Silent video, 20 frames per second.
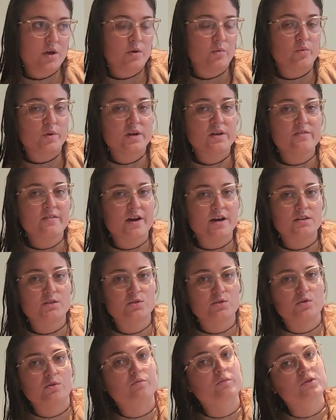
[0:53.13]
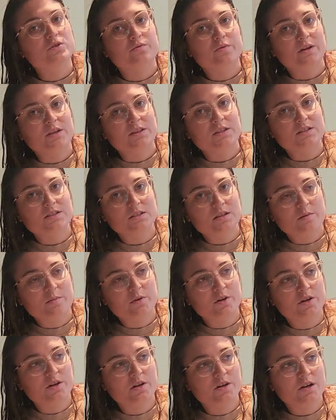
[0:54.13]
We have had so much rain this
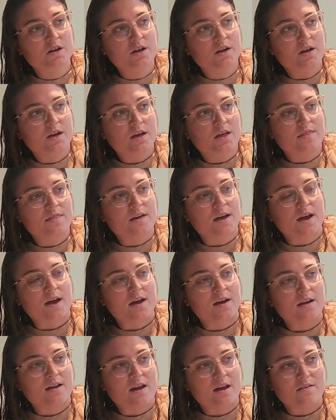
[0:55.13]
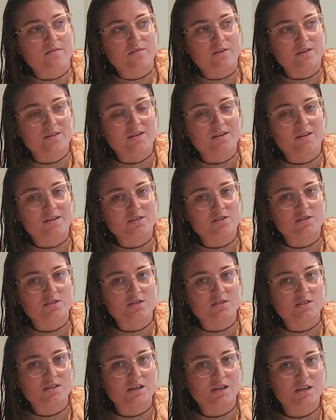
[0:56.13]
summer that everything is
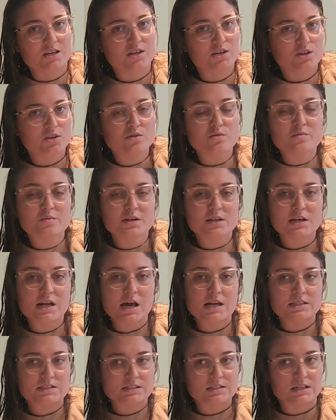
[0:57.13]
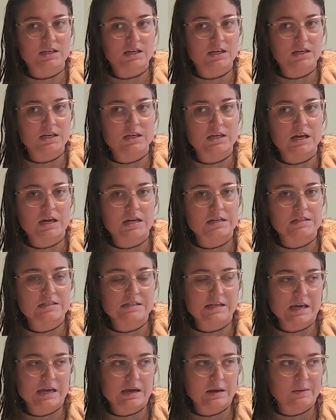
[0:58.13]
just like humid and sticky and
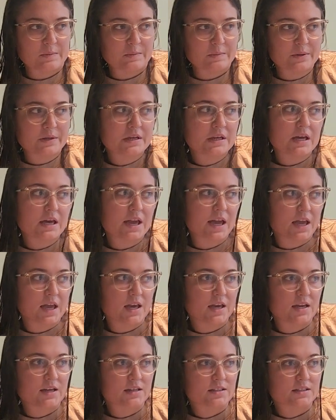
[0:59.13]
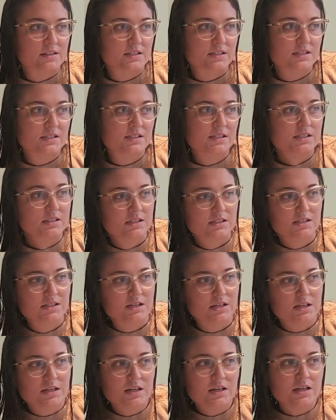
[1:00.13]
damp, and it's
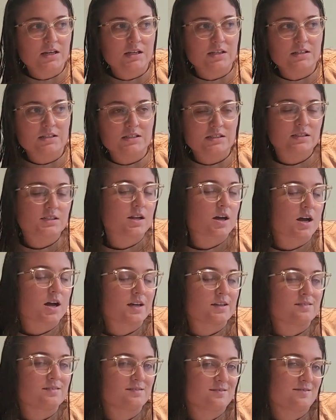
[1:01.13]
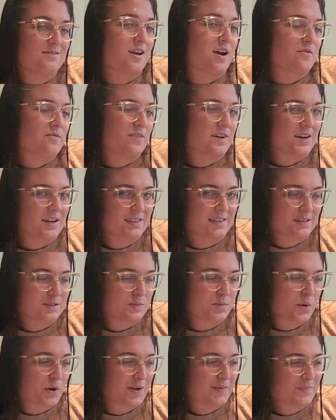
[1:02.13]
not not fun at this
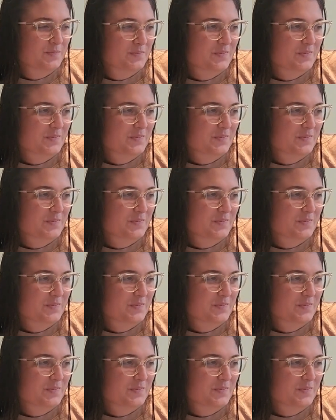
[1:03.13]
point.